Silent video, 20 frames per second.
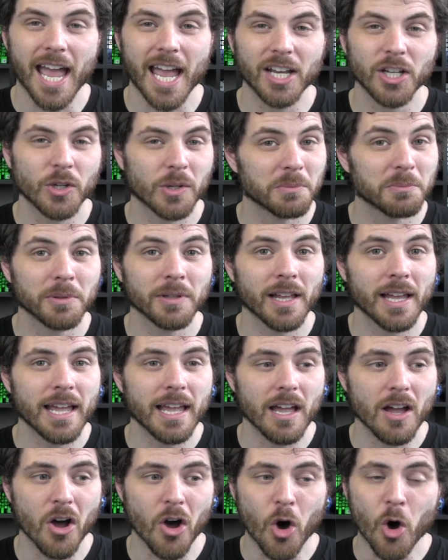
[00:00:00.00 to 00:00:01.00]
and you can
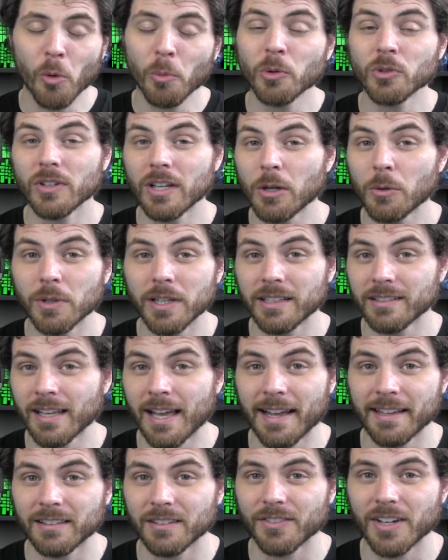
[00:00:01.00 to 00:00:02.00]
play almost equally as
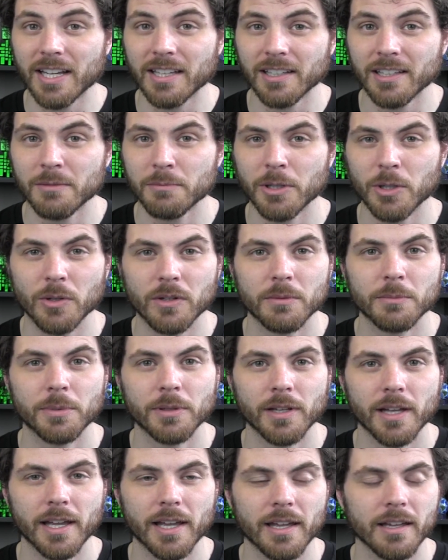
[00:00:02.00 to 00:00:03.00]
high as the violin, but you can
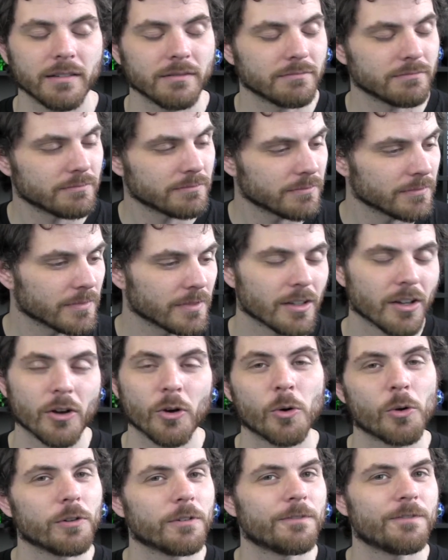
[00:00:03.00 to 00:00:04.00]
play a
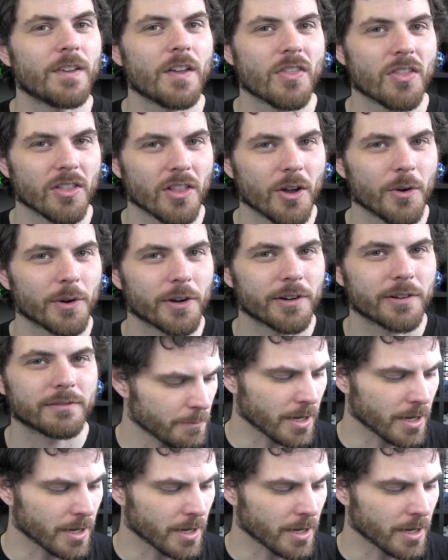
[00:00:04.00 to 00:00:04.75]
whole fifth lower.